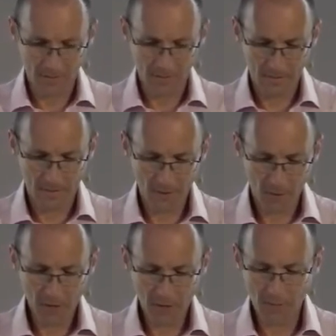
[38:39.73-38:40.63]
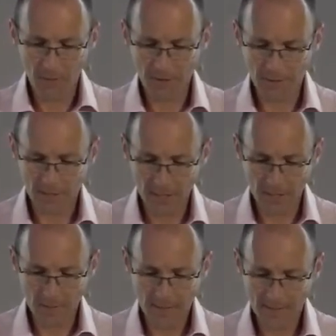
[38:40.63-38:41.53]
You know, Christian brothers and sisters
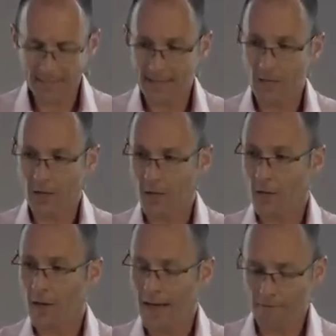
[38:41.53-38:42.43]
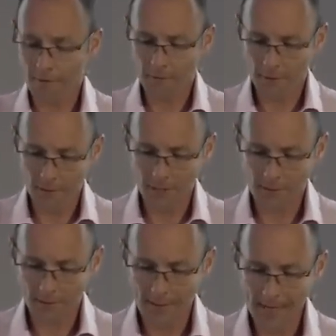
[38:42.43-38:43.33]
meeting her every personal
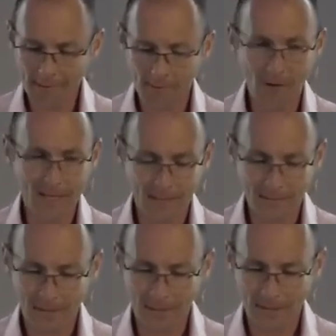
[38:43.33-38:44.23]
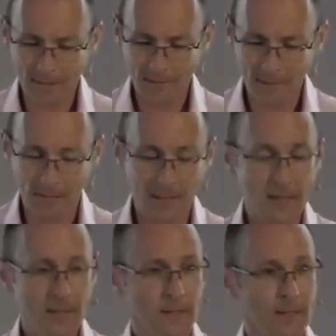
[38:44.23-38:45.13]
need right up to the last minute
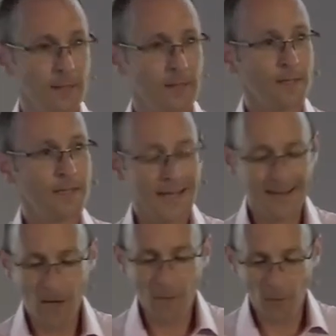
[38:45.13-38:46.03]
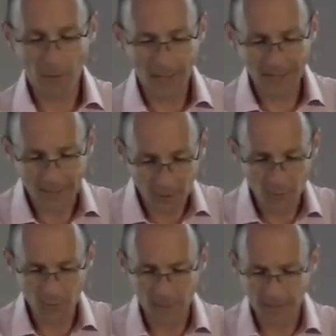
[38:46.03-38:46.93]
staying up all night to
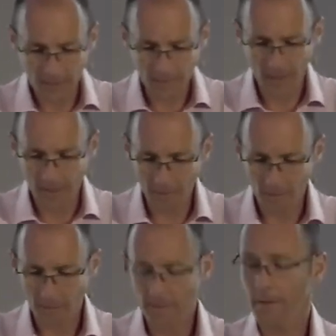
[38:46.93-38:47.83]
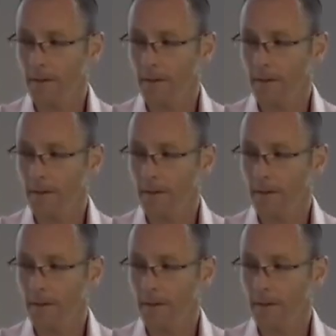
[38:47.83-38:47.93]
read the Bible with her.